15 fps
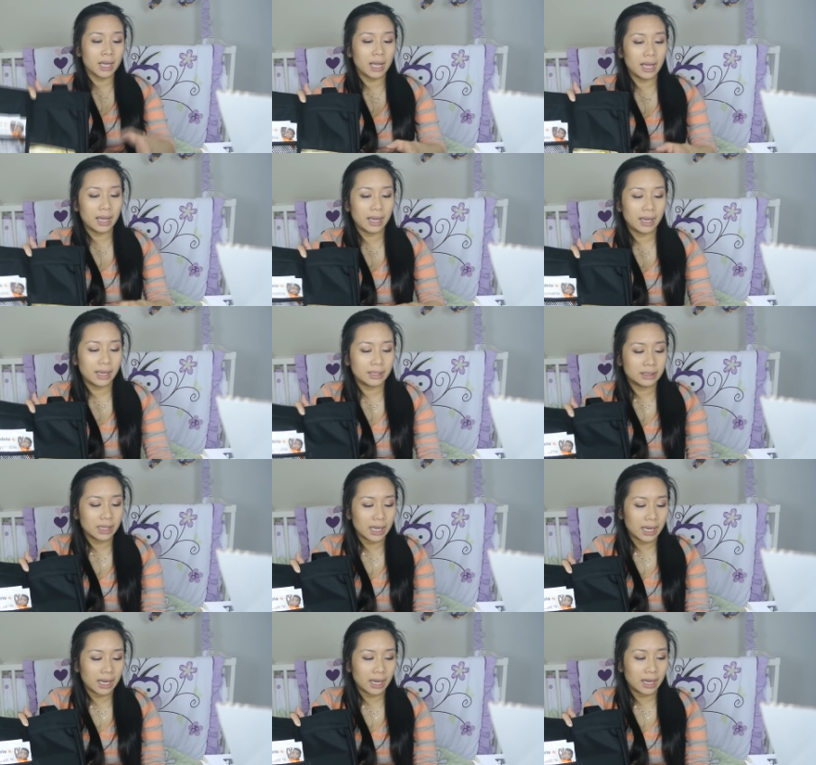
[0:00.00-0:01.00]
and
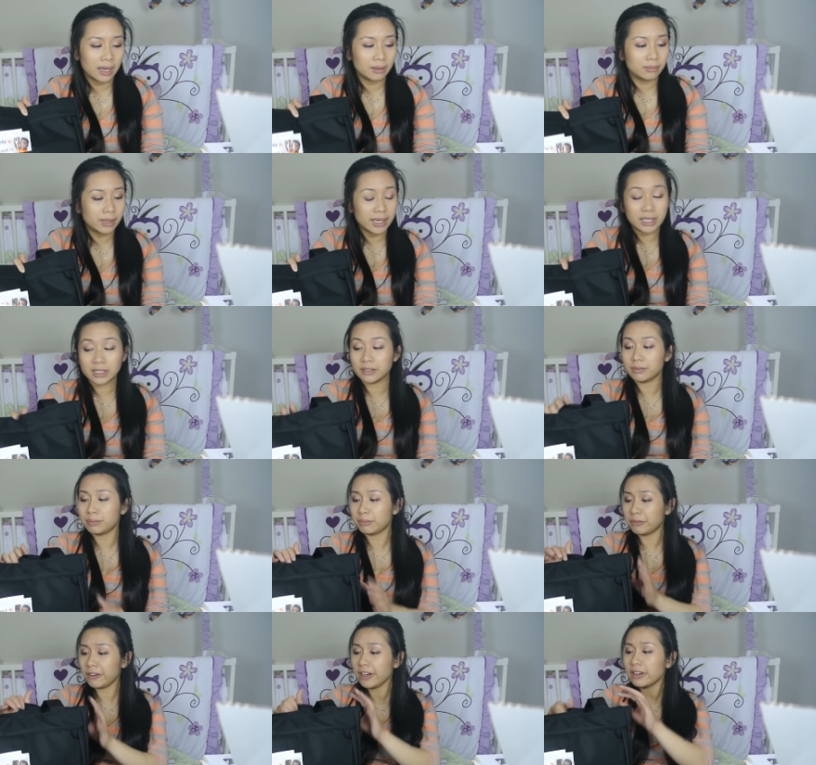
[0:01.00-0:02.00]
um, it's
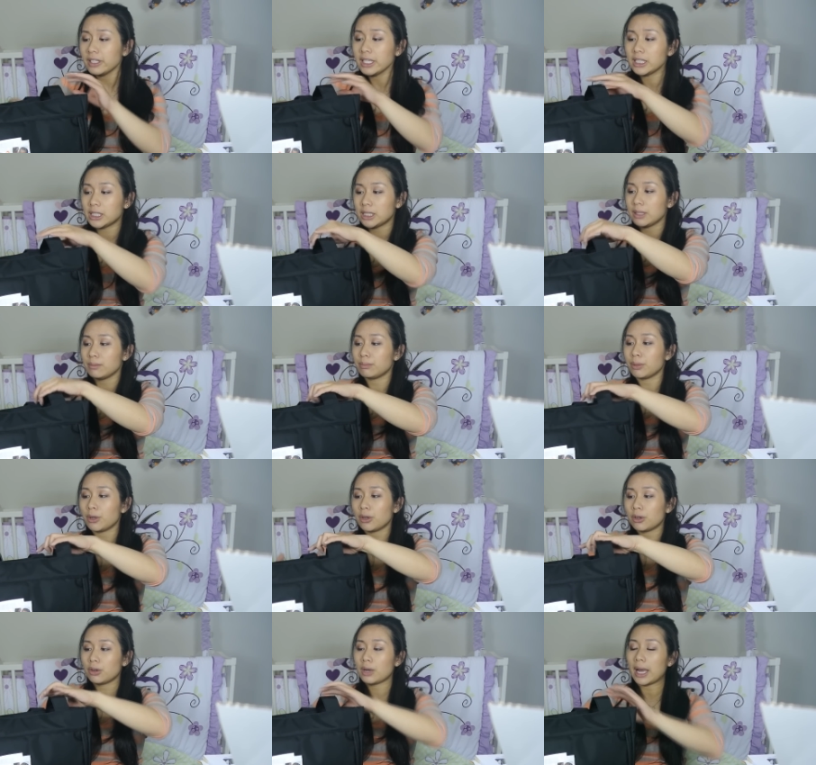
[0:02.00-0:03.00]
fairly
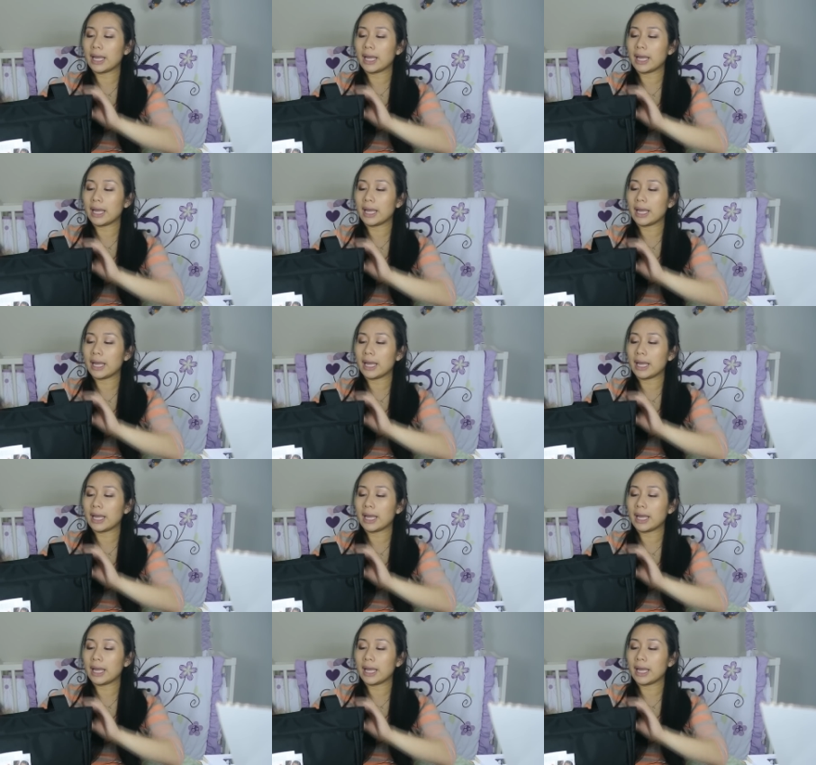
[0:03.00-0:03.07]
simple.